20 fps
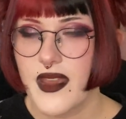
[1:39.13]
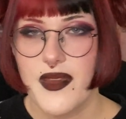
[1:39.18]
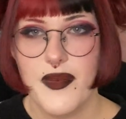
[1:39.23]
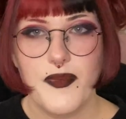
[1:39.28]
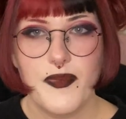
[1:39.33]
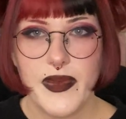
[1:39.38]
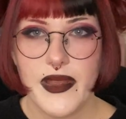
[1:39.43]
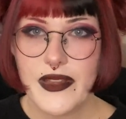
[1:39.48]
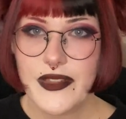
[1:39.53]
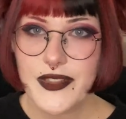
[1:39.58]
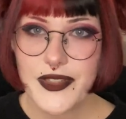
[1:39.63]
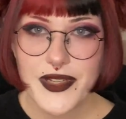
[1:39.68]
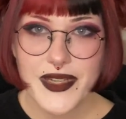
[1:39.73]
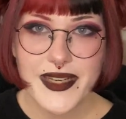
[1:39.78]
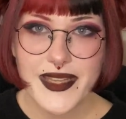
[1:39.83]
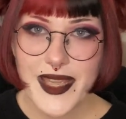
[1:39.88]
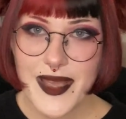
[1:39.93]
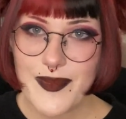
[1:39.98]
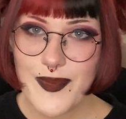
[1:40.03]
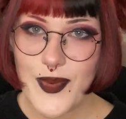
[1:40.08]
bills are going
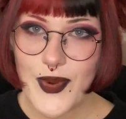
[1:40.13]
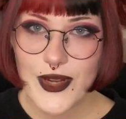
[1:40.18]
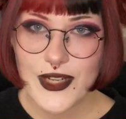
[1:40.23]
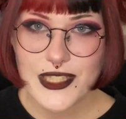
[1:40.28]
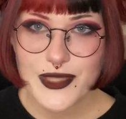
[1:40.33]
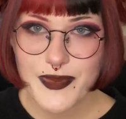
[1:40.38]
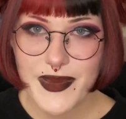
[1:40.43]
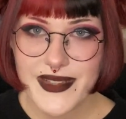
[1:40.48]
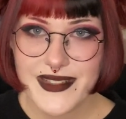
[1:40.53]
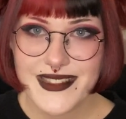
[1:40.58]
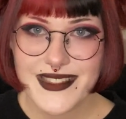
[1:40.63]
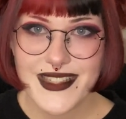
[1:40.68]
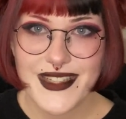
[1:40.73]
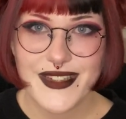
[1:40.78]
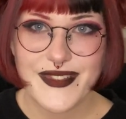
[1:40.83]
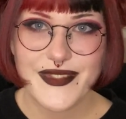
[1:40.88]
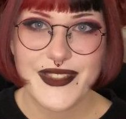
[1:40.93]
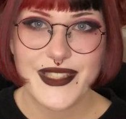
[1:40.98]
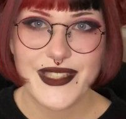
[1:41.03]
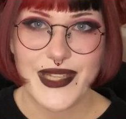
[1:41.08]
to get more
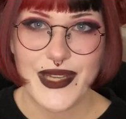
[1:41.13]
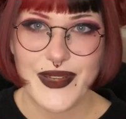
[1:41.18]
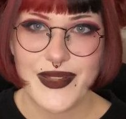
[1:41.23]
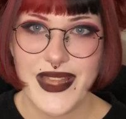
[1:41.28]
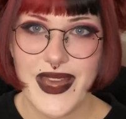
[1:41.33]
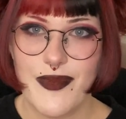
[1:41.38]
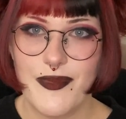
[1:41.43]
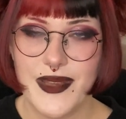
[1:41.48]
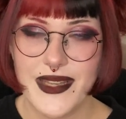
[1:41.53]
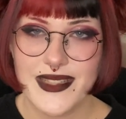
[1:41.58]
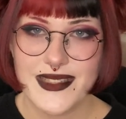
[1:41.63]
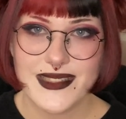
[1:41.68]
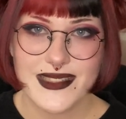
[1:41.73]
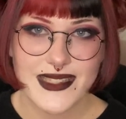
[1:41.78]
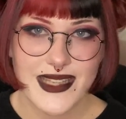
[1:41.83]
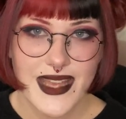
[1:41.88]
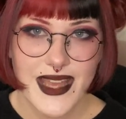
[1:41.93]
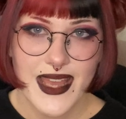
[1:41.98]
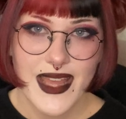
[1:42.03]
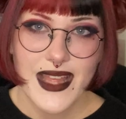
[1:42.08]
expensive, so that means
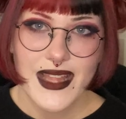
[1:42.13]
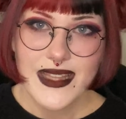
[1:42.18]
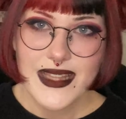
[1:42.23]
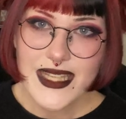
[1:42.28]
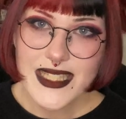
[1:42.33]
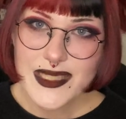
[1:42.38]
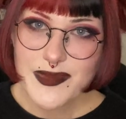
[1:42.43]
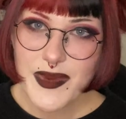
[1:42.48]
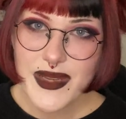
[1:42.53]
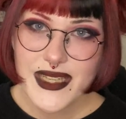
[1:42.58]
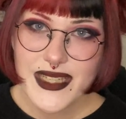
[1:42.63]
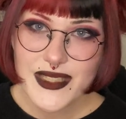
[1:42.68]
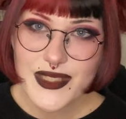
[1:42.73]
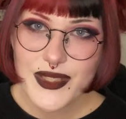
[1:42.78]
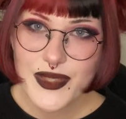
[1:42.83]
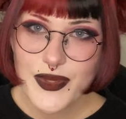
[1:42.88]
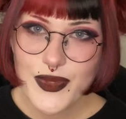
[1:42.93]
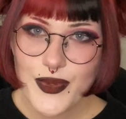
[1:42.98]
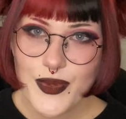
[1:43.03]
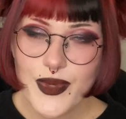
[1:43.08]
less money
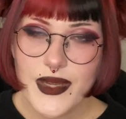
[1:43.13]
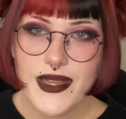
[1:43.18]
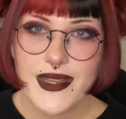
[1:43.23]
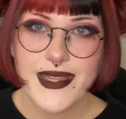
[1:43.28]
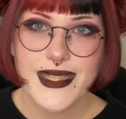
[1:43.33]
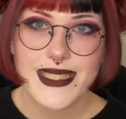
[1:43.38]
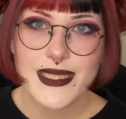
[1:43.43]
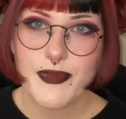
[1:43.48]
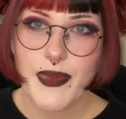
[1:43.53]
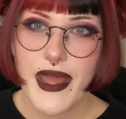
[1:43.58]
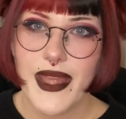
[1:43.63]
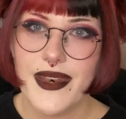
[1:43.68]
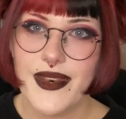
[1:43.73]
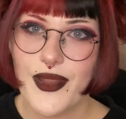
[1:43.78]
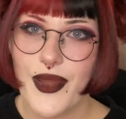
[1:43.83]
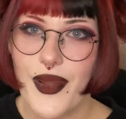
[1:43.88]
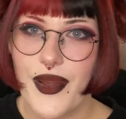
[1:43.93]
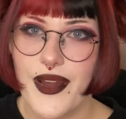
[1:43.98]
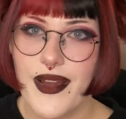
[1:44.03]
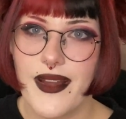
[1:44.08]
to spend
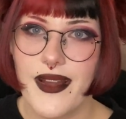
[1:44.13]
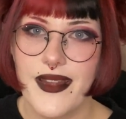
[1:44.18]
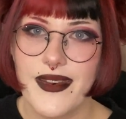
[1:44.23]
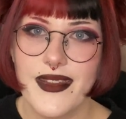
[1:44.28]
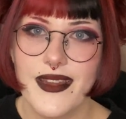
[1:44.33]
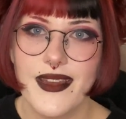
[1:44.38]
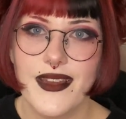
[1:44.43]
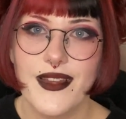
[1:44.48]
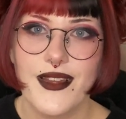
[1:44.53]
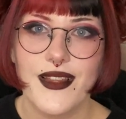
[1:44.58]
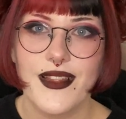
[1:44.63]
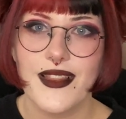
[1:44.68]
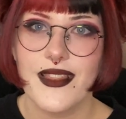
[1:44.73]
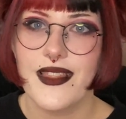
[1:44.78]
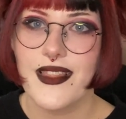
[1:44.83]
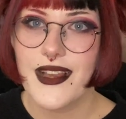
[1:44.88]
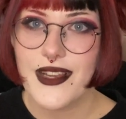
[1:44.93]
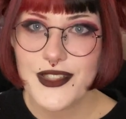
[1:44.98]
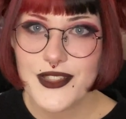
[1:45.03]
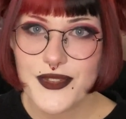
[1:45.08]
on
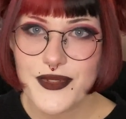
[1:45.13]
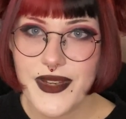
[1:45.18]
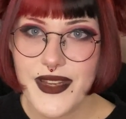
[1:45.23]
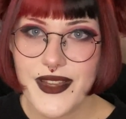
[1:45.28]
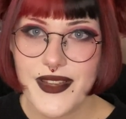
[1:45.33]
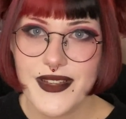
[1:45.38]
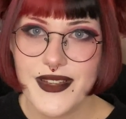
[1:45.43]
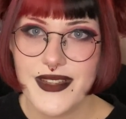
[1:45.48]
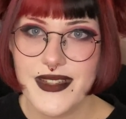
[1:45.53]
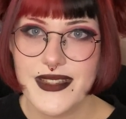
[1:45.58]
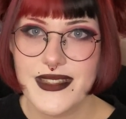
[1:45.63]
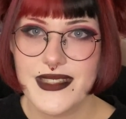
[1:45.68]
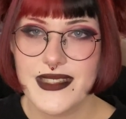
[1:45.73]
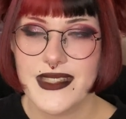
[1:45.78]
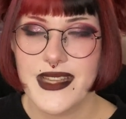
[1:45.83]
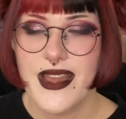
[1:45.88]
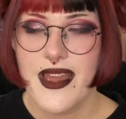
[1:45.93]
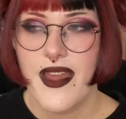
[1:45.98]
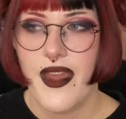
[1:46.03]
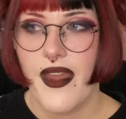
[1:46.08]
luxury goods.
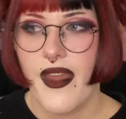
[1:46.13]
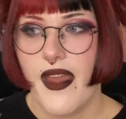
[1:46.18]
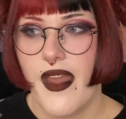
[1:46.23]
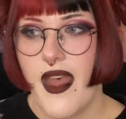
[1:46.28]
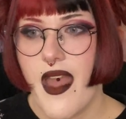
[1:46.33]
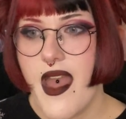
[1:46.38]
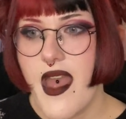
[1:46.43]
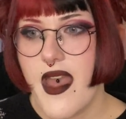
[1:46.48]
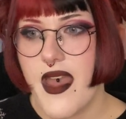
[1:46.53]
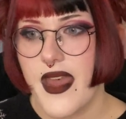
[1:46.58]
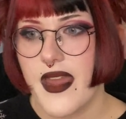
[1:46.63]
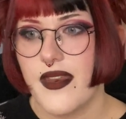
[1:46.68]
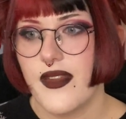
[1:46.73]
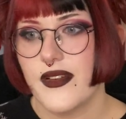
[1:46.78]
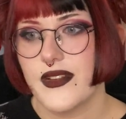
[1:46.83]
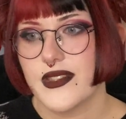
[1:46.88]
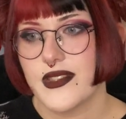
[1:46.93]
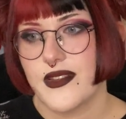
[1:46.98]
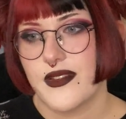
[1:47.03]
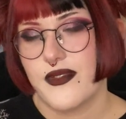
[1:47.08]
And
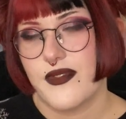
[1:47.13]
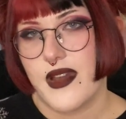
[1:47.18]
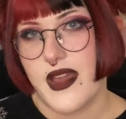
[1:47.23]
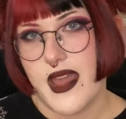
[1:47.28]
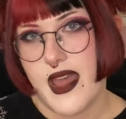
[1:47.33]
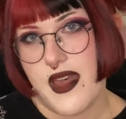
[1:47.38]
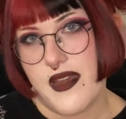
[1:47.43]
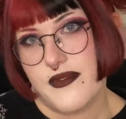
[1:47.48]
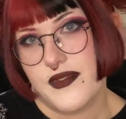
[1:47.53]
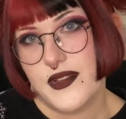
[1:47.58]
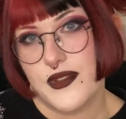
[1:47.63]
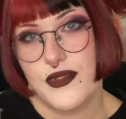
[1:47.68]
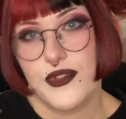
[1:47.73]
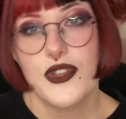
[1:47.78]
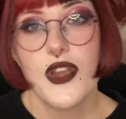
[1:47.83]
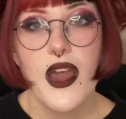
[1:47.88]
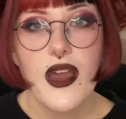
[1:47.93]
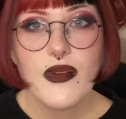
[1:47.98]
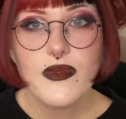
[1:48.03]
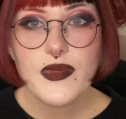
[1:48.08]
also I have 2
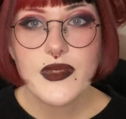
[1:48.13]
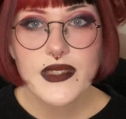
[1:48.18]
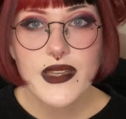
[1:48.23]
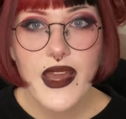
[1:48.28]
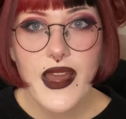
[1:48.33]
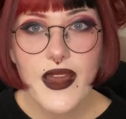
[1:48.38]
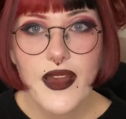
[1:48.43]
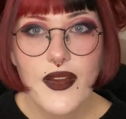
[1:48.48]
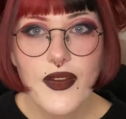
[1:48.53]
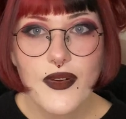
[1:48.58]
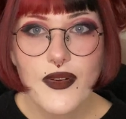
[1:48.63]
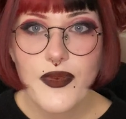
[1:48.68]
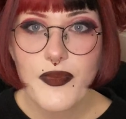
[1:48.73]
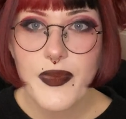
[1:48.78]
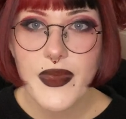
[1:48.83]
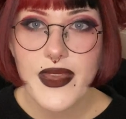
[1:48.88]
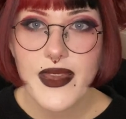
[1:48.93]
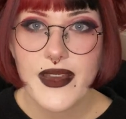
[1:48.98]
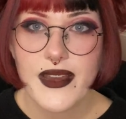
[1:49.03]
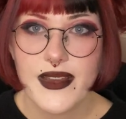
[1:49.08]
jobs now,
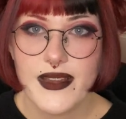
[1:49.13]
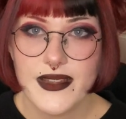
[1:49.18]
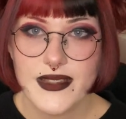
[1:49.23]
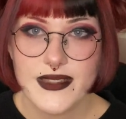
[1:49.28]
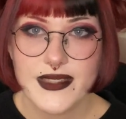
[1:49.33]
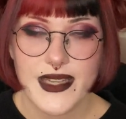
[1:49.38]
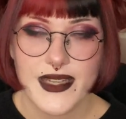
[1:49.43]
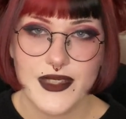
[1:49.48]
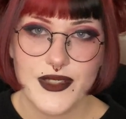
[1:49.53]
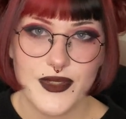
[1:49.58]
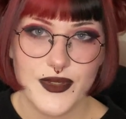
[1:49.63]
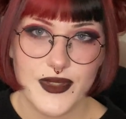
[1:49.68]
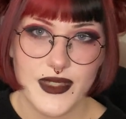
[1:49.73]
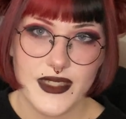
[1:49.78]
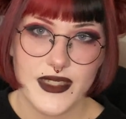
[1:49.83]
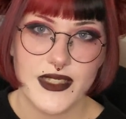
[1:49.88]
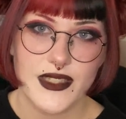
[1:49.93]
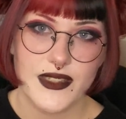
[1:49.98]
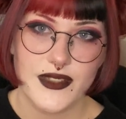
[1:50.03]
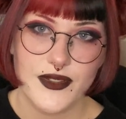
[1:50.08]
because I do
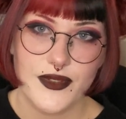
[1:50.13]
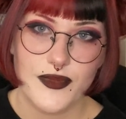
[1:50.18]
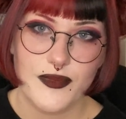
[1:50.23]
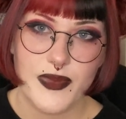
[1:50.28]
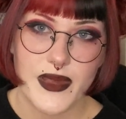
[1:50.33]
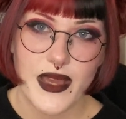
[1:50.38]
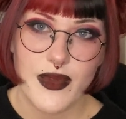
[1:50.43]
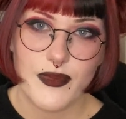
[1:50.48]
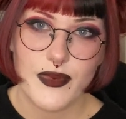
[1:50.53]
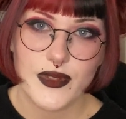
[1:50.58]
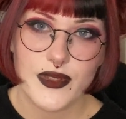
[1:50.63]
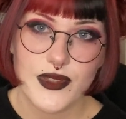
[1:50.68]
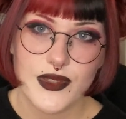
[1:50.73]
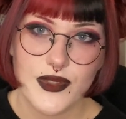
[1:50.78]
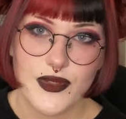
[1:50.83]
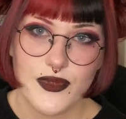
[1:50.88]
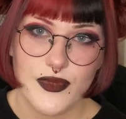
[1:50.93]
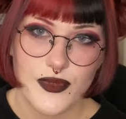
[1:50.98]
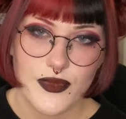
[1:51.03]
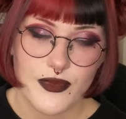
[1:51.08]
need to be able
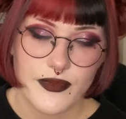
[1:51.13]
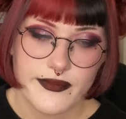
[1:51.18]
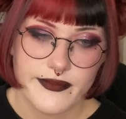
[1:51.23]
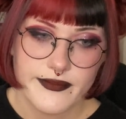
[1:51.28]
to